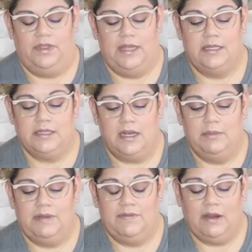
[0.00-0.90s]
it's going to
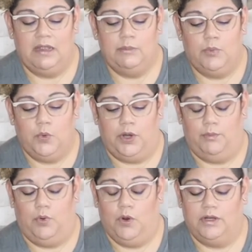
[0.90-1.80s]
be very
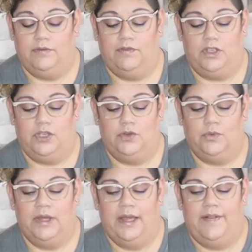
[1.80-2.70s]
important for you